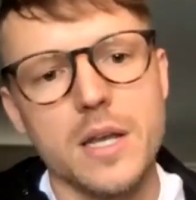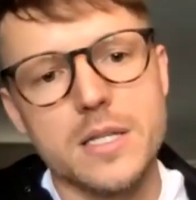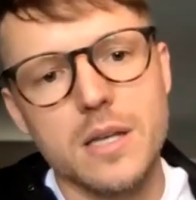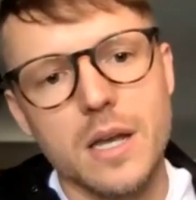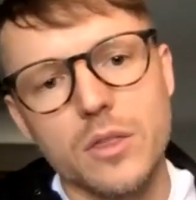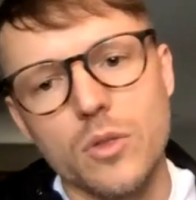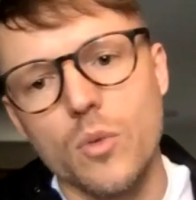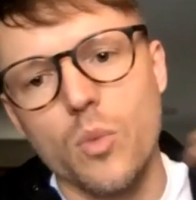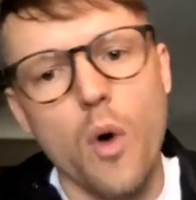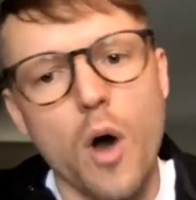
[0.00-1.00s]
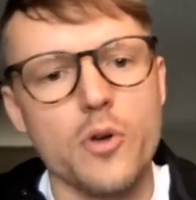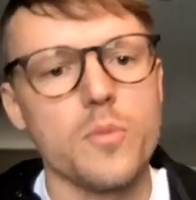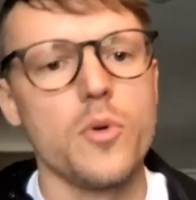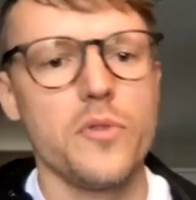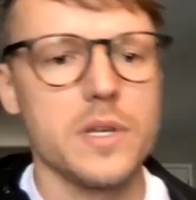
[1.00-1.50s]
It's like water
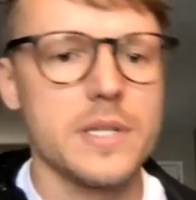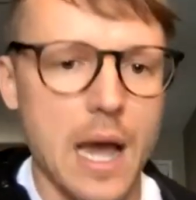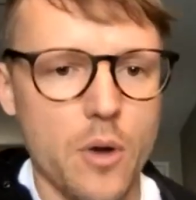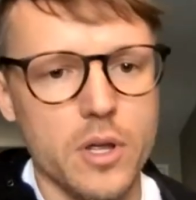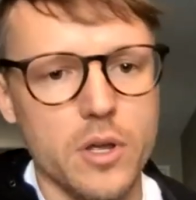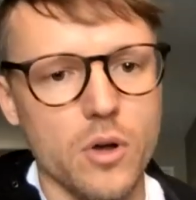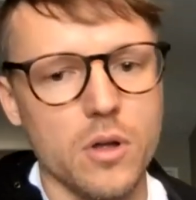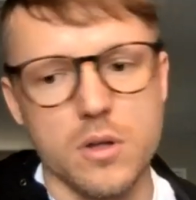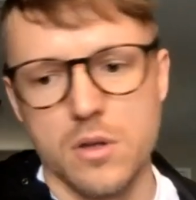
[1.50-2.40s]
moving downhill.